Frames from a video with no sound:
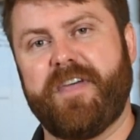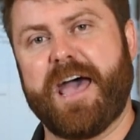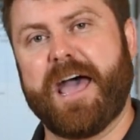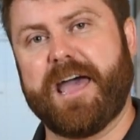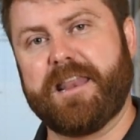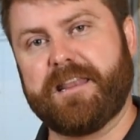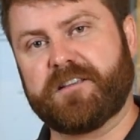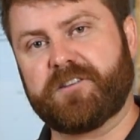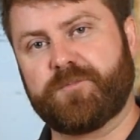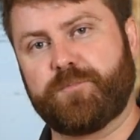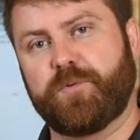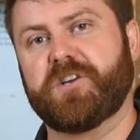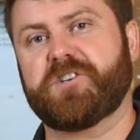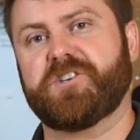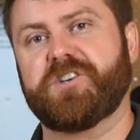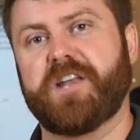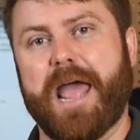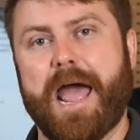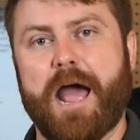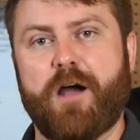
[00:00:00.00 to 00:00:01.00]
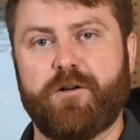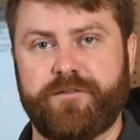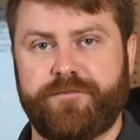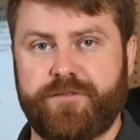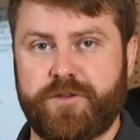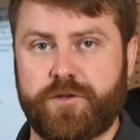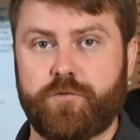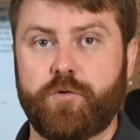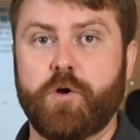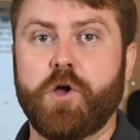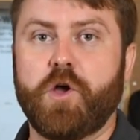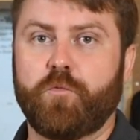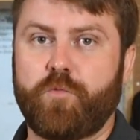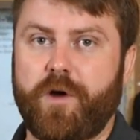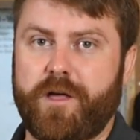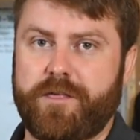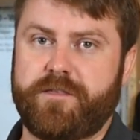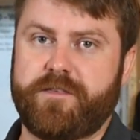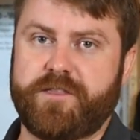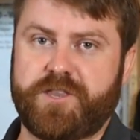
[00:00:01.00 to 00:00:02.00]
that expression out of you
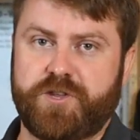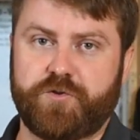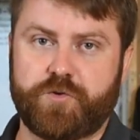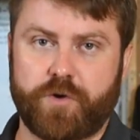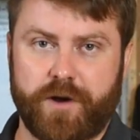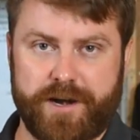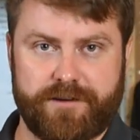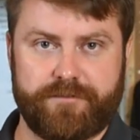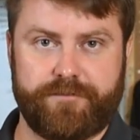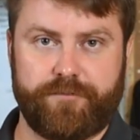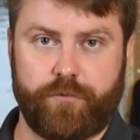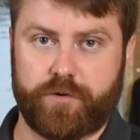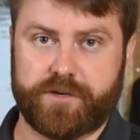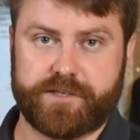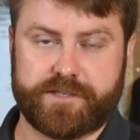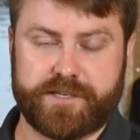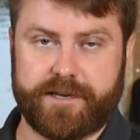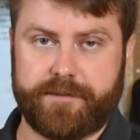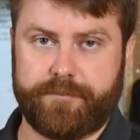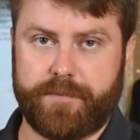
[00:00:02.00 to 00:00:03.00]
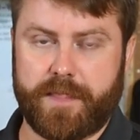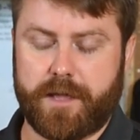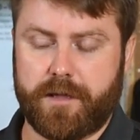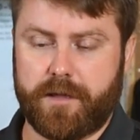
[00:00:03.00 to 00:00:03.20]
rather than you trying to force it.